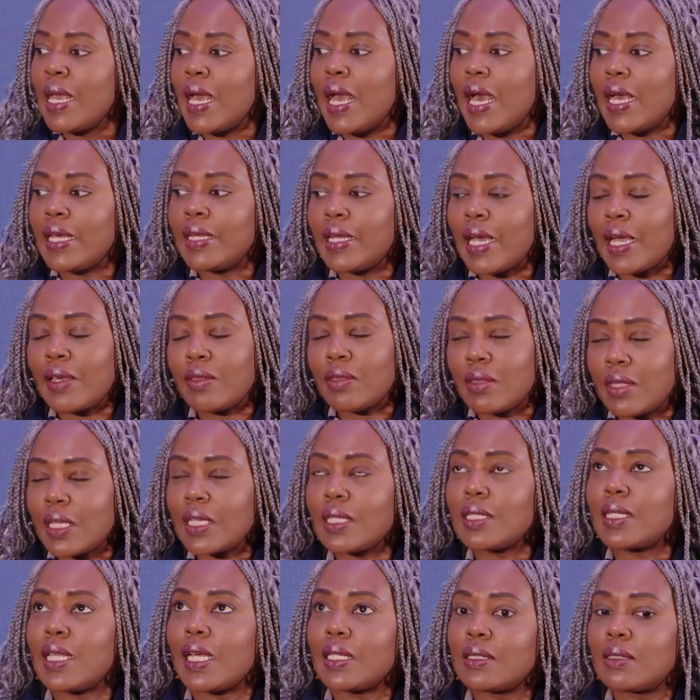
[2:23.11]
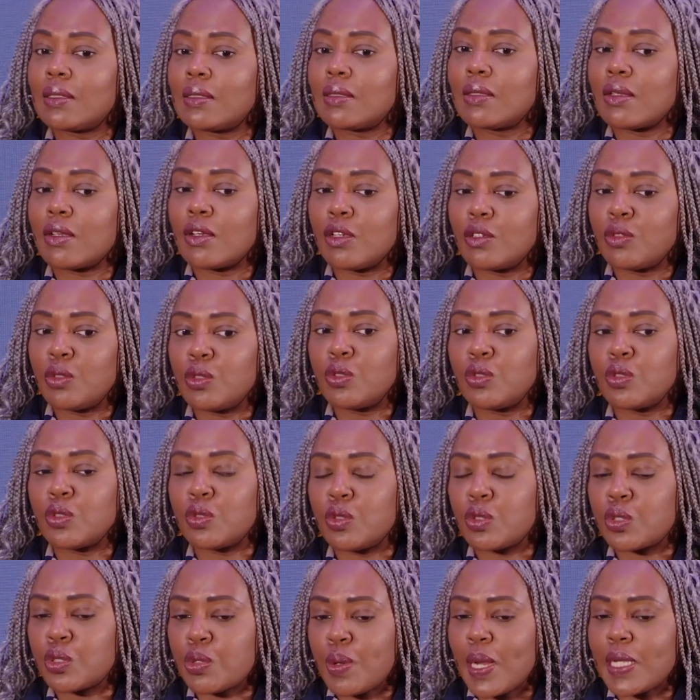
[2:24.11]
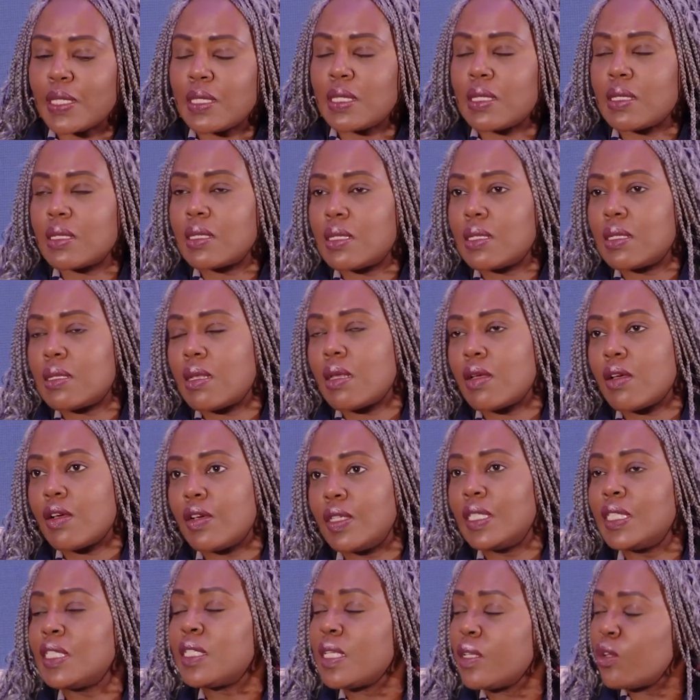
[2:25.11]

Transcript: and I think that, the crisis is